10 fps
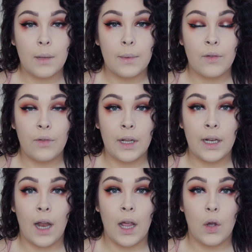going to be
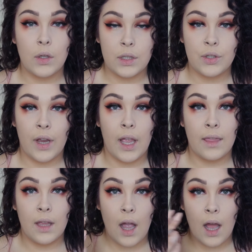really like
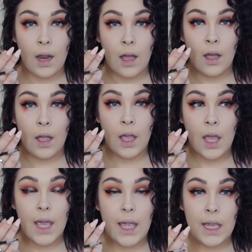concentrating the colour
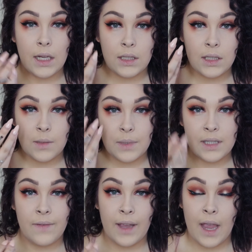in
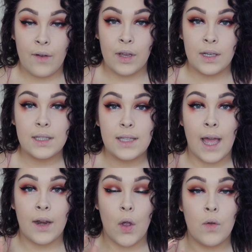specific areas
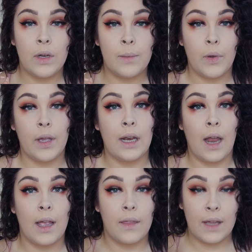and only putting
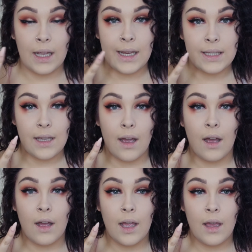like the
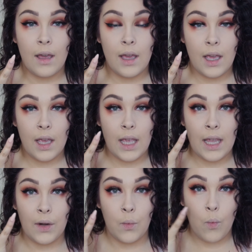glitter
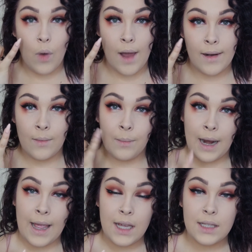in one
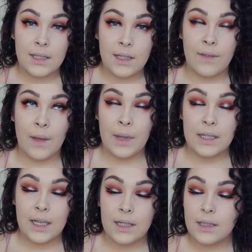place, if that
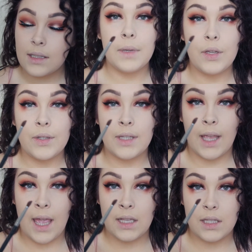makes sense. I'm going to be
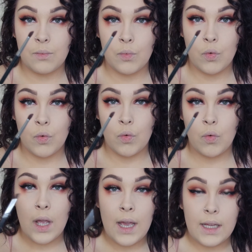using a
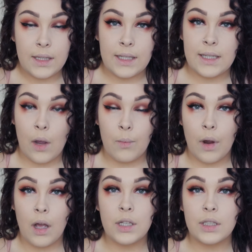small detail
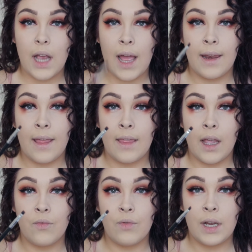brush and then
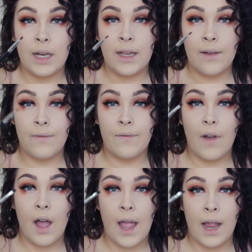a really
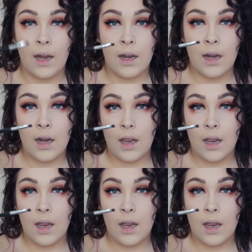fine